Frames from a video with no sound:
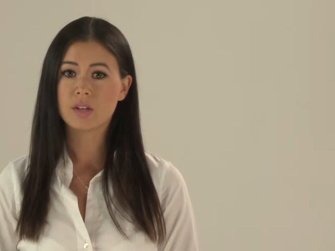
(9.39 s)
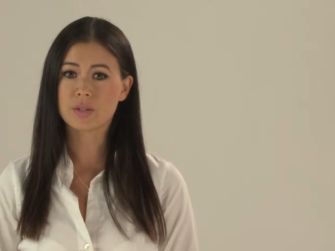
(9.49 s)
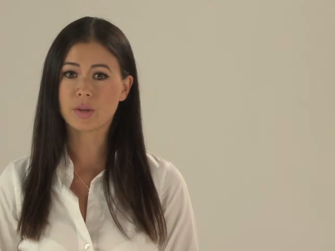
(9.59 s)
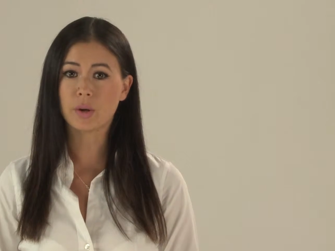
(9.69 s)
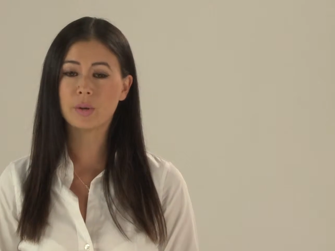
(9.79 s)

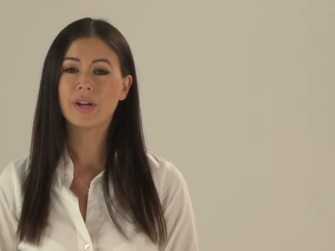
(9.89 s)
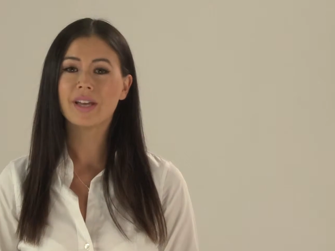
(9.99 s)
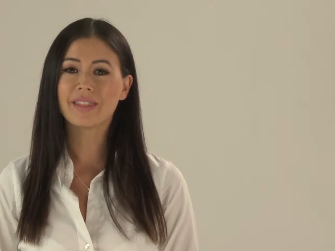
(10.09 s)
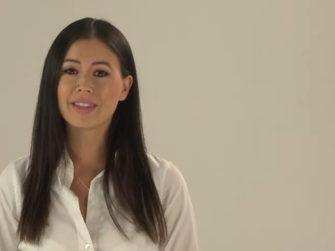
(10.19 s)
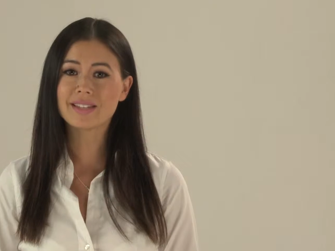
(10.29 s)
So,
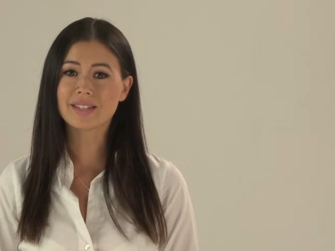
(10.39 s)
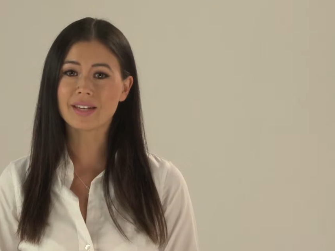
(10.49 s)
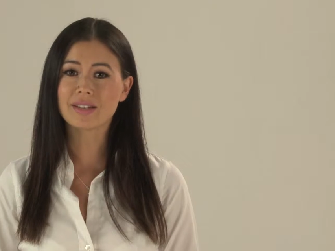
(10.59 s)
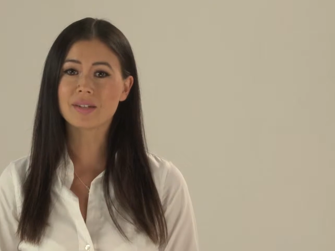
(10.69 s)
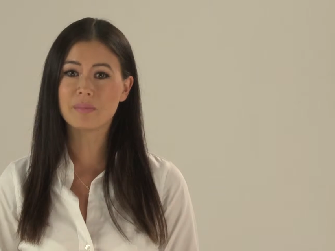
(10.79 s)
this
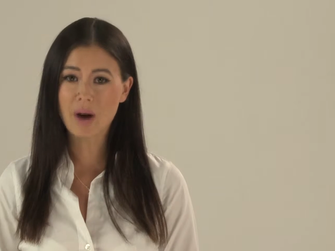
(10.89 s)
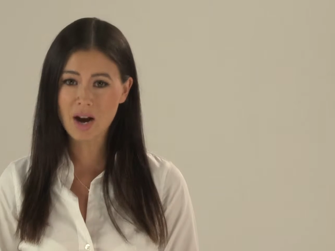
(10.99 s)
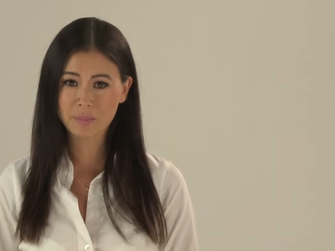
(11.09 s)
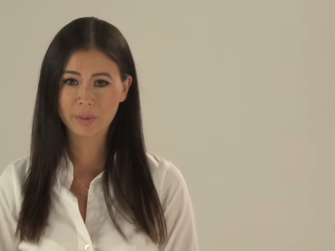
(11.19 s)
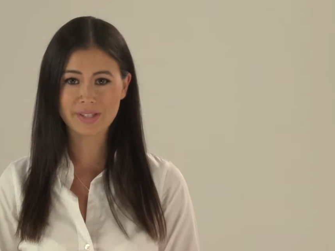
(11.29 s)
year, to
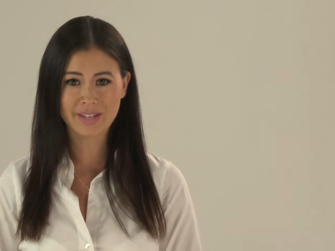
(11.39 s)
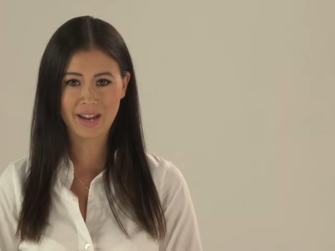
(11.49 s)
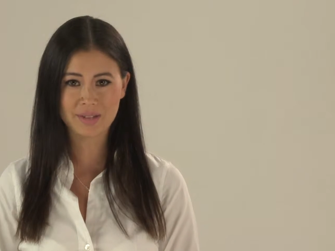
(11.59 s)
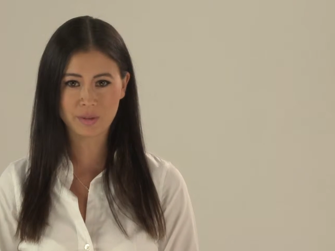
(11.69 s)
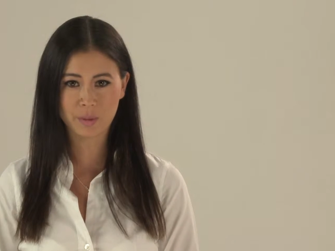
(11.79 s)
mark Breast
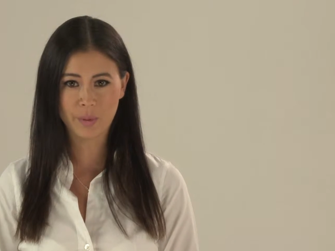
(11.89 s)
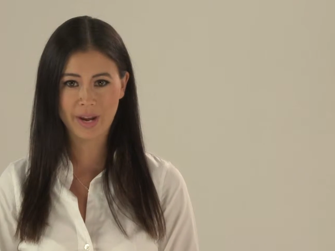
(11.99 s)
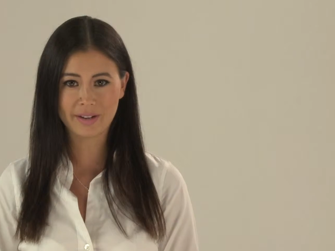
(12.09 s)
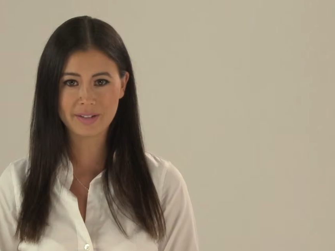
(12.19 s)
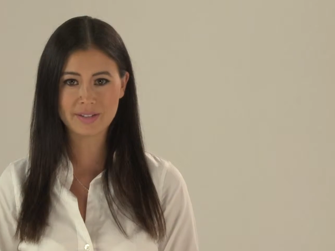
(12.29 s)
Cancer
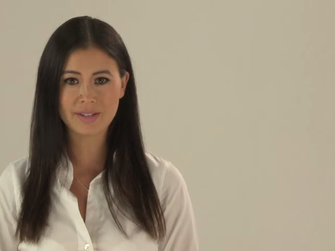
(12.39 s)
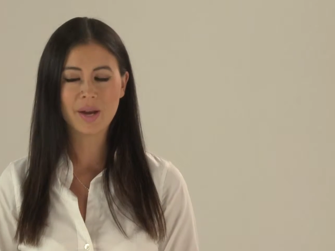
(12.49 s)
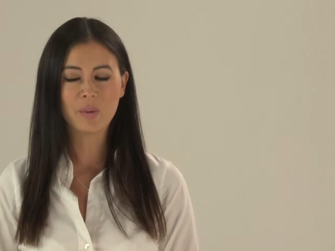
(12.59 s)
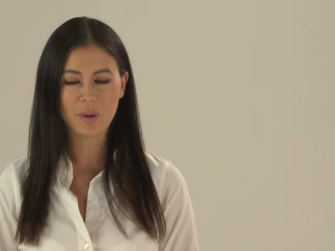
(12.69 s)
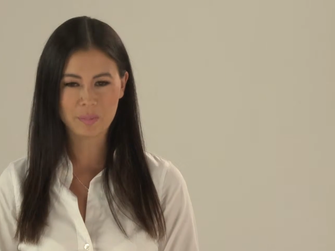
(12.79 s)
Awareness,
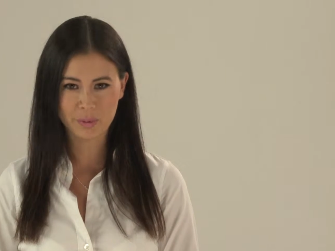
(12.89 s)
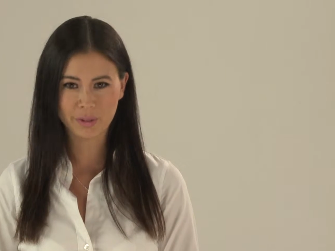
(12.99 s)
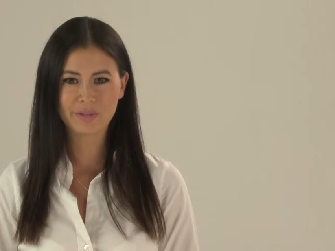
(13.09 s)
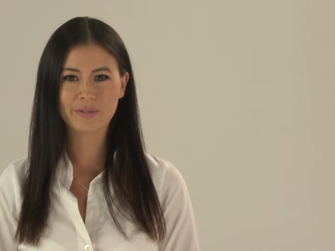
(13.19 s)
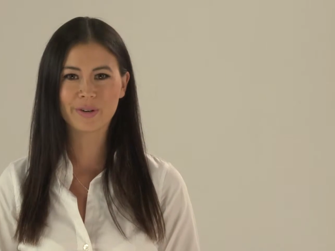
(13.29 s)
we're
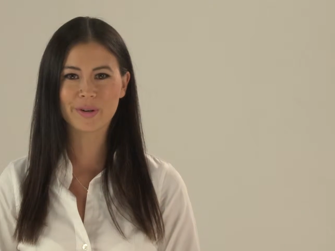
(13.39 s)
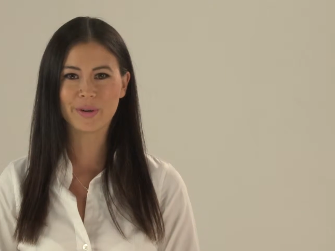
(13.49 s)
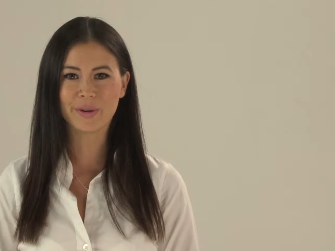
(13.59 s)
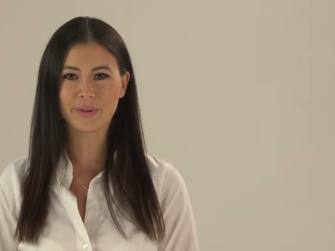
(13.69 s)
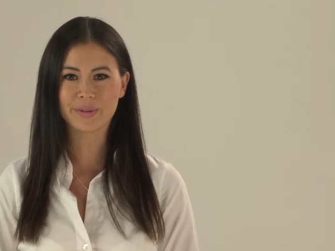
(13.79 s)
pulling for a
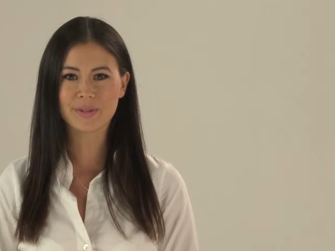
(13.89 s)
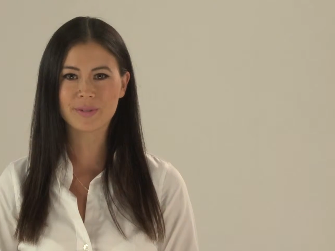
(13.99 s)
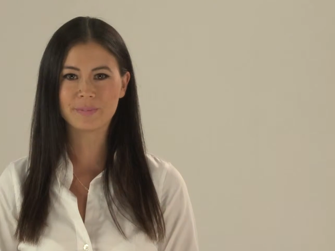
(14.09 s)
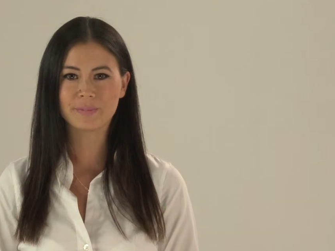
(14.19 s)
cause.